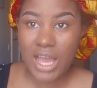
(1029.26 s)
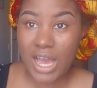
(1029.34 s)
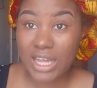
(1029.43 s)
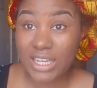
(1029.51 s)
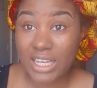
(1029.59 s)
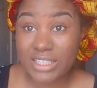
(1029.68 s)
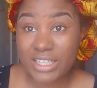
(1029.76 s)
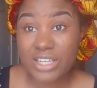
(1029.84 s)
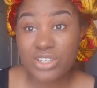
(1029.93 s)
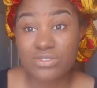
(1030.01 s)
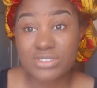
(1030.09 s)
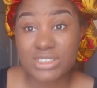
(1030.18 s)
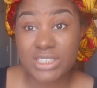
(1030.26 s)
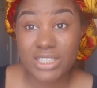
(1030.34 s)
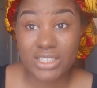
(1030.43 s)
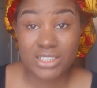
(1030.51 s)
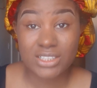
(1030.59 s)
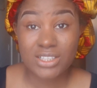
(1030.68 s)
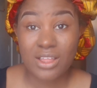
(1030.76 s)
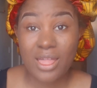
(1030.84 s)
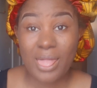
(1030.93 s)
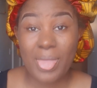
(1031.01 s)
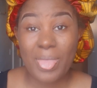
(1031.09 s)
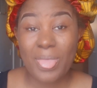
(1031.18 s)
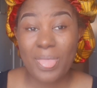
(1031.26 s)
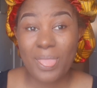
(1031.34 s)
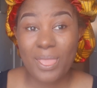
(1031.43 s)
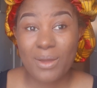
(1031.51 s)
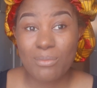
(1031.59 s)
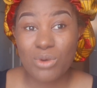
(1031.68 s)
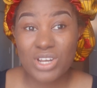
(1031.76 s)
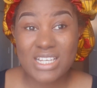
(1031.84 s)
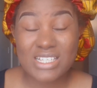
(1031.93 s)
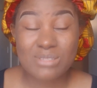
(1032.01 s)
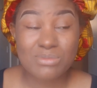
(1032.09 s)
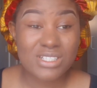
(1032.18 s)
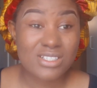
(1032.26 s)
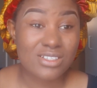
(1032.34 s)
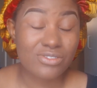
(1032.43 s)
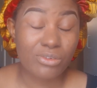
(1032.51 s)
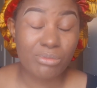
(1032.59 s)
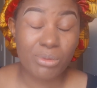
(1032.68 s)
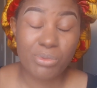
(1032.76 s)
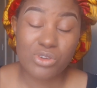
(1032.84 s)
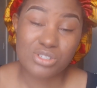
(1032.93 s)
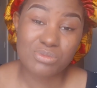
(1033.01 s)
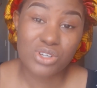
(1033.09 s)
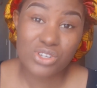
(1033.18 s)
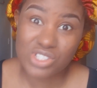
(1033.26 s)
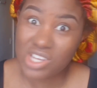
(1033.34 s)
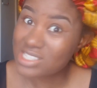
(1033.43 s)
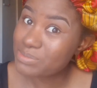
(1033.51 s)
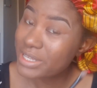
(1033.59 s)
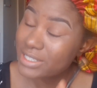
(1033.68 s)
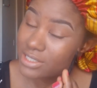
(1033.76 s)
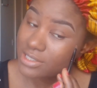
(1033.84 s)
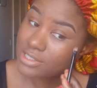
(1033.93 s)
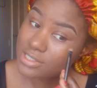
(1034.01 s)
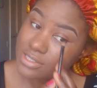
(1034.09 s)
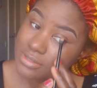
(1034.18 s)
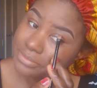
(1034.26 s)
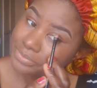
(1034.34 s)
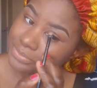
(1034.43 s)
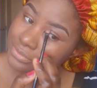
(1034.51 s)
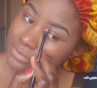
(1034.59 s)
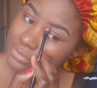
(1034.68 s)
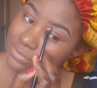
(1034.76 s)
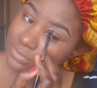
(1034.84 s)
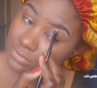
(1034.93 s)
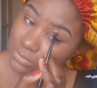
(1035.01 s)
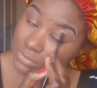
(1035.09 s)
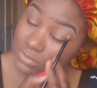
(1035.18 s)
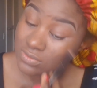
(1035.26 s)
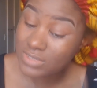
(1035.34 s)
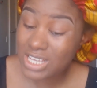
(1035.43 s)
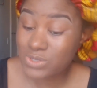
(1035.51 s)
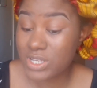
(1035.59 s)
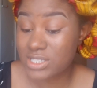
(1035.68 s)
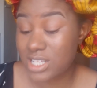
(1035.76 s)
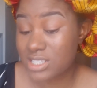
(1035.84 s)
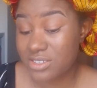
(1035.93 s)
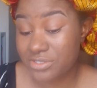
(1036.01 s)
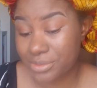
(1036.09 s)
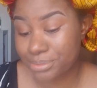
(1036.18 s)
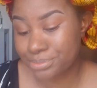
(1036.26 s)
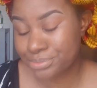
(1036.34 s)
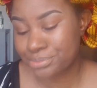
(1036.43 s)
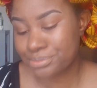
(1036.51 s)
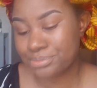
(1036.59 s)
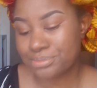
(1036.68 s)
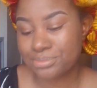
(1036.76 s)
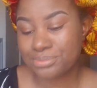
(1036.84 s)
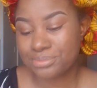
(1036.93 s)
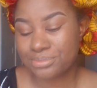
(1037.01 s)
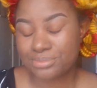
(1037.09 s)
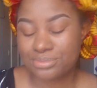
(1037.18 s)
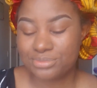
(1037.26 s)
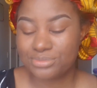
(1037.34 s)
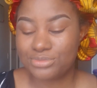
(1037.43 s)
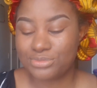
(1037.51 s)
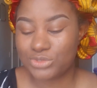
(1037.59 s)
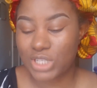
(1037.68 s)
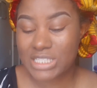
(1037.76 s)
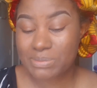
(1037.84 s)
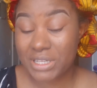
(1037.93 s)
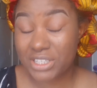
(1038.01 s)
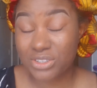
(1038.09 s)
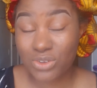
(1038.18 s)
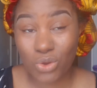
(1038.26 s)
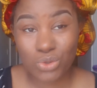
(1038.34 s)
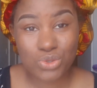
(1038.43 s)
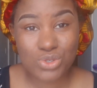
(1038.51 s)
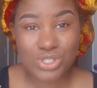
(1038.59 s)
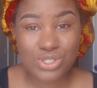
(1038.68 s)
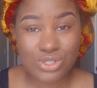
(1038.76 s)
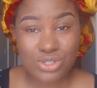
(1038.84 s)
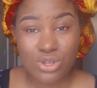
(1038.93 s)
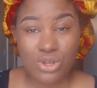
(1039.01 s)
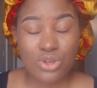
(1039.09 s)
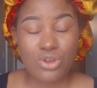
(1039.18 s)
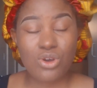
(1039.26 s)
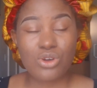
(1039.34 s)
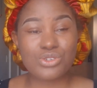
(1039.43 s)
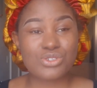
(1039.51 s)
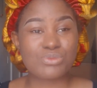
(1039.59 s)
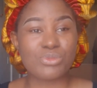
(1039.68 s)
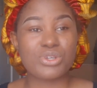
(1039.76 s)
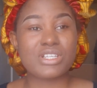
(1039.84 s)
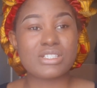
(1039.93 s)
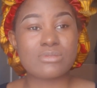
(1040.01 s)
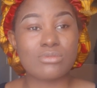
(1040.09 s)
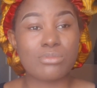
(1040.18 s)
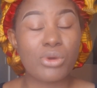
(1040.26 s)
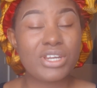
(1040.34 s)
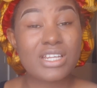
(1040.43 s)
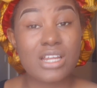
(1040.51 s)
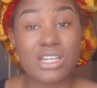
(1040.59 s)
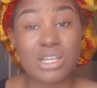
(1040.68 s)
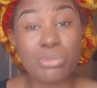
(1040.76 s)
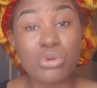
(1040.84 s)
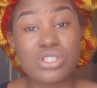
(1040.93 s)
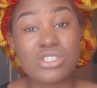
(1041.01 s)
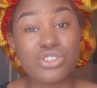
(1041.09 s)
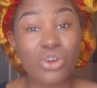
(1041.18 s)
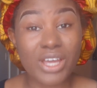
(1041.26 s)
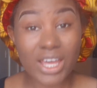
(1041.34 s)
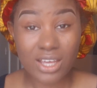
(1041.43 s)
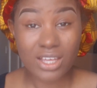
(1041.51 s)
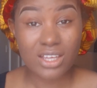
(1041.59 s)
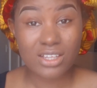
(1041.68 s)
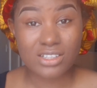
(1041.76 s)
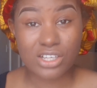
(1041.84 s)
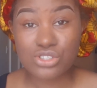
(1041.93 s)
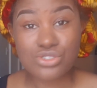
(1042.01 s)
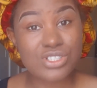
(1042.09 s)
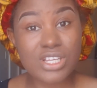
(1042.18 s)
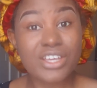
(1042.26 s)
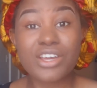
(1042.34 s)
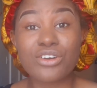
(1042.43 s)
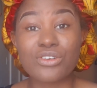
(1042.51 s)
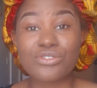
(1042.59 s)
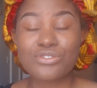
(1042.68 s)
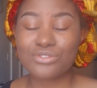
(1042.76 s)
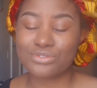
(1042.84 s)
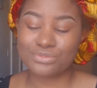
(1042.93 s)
and at the end of the day, money is missing from the purse because you are spending it. That's where it started from. You are spending all those money that they put in your care that you should take care of.